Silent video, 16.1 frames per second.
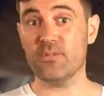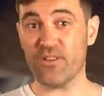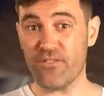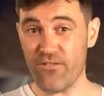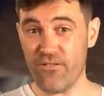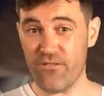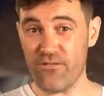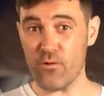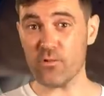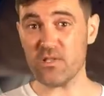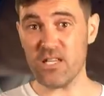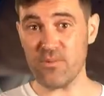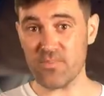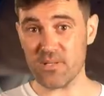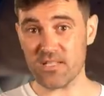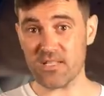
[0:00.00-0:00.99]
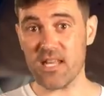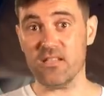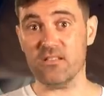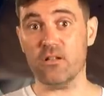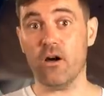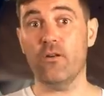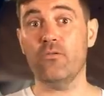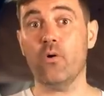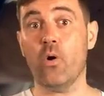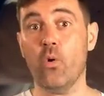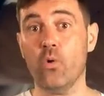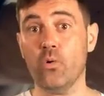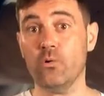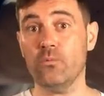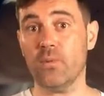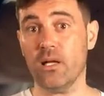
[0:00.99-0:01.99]
to 40% of
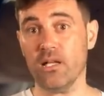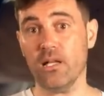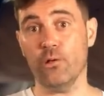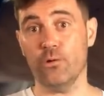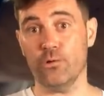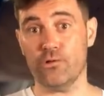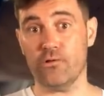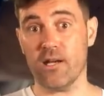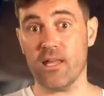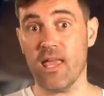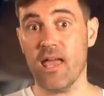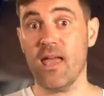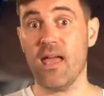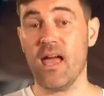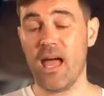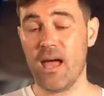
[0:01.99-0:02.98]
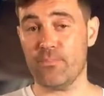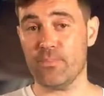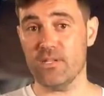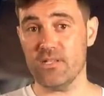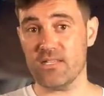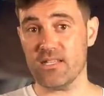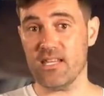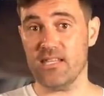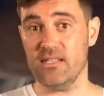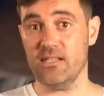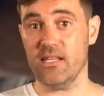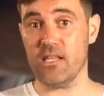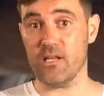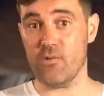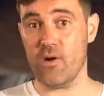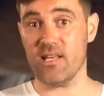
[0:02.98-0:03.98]
all money laundering happens in
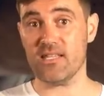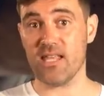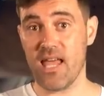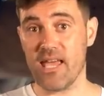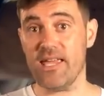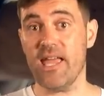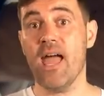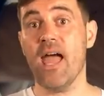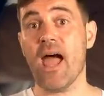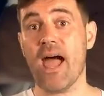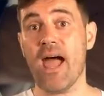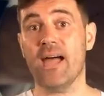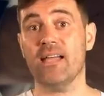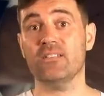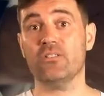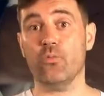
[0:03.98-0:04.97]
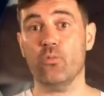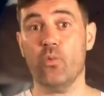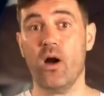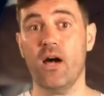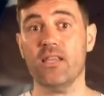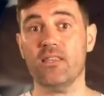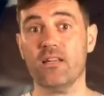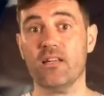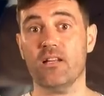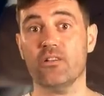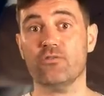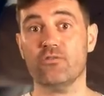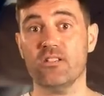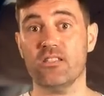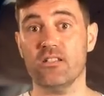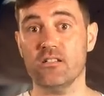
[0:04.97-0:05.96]
the USA, and why the
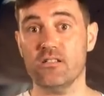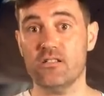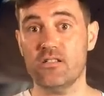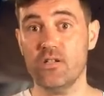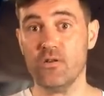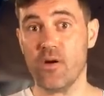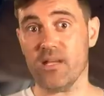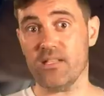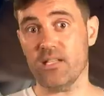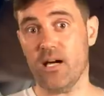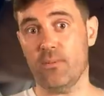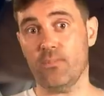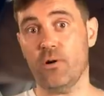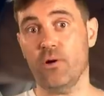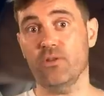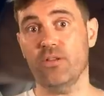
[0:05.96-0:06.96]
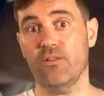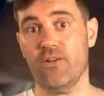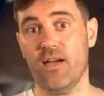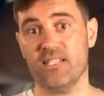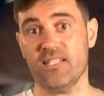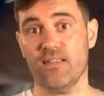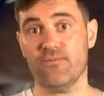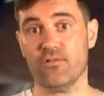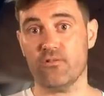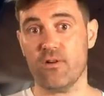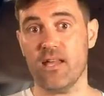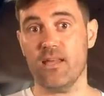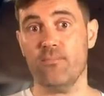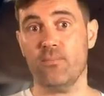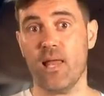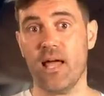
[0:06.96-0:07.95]
countries that do end up on the FATF's
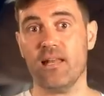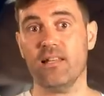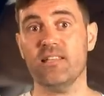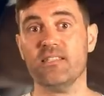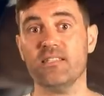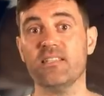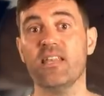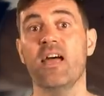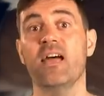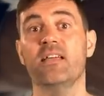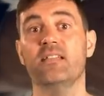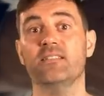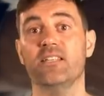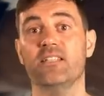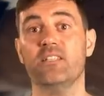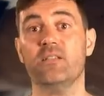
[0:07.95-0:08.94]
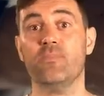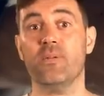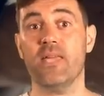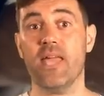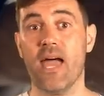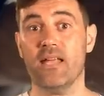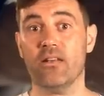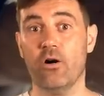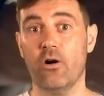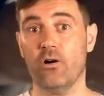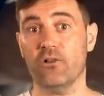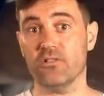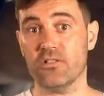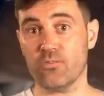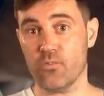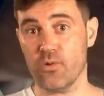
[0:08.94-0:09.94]
grey and blacklist tend to be at
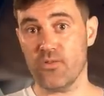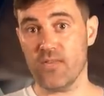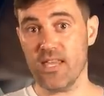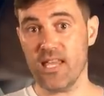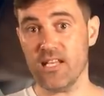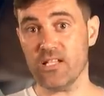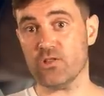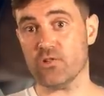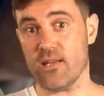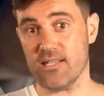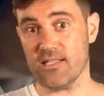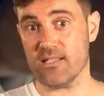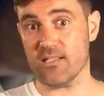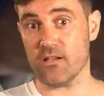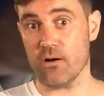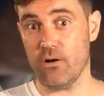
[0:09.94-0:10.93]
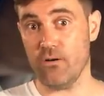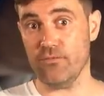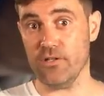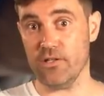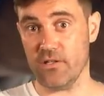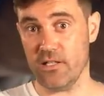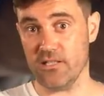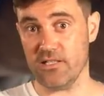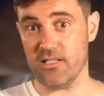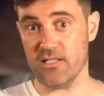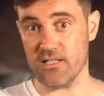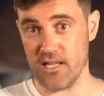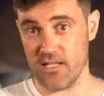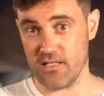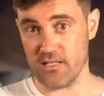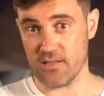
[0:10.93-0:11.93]
odds with the interests of the United
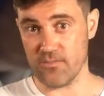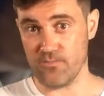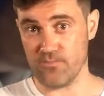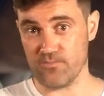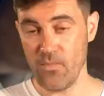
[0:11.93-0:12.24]
States.